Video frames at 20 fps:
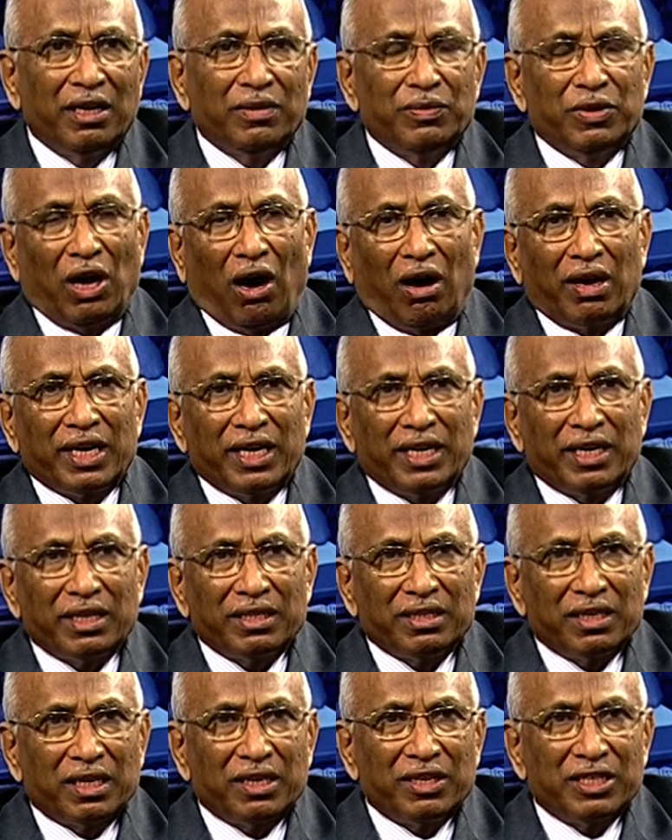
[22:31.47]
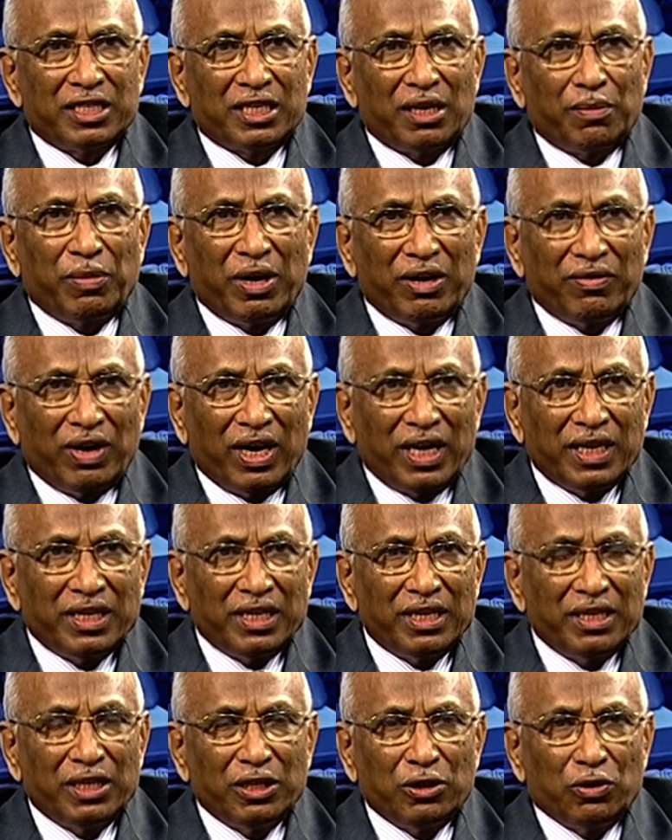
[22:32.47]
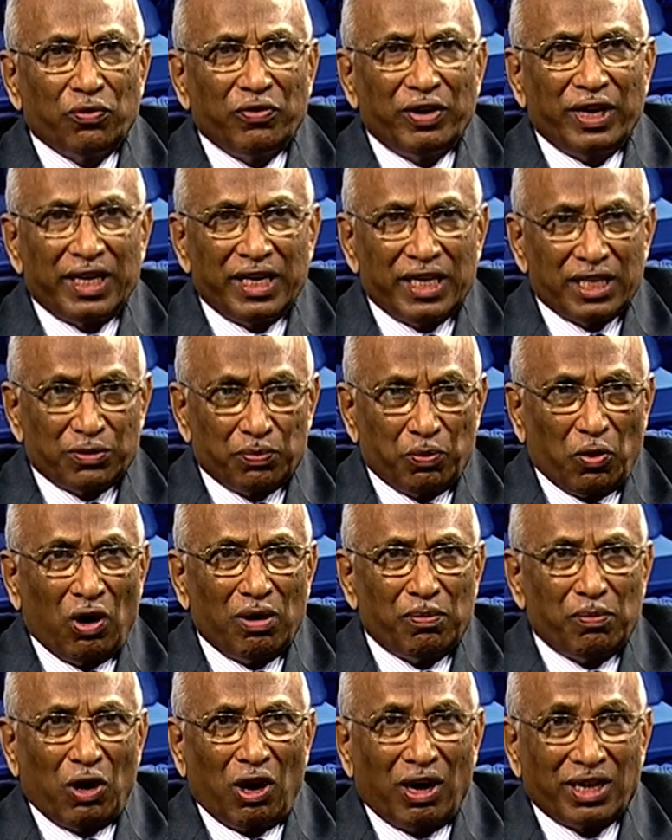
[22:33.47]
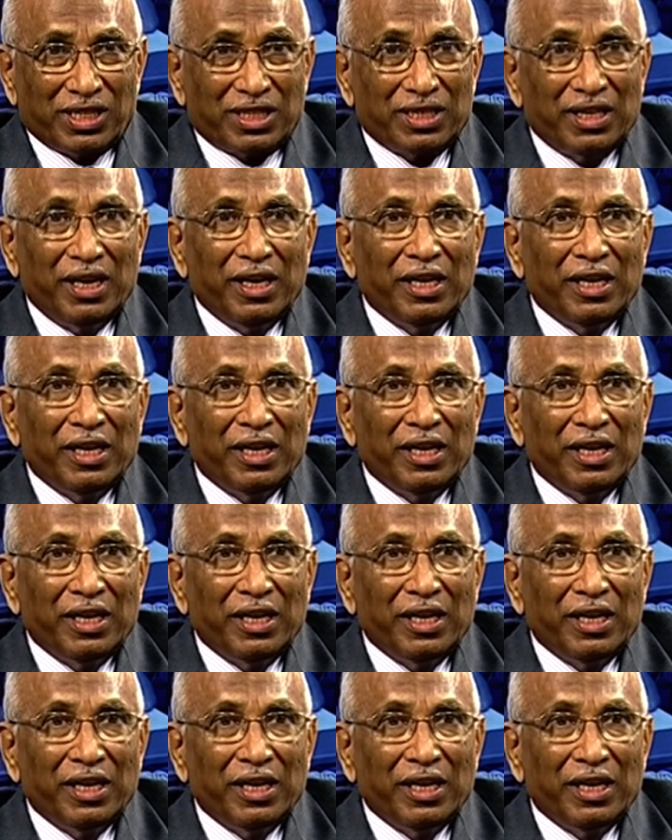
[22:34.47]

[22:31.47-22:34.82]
The architecture is subdivided into various small blocks.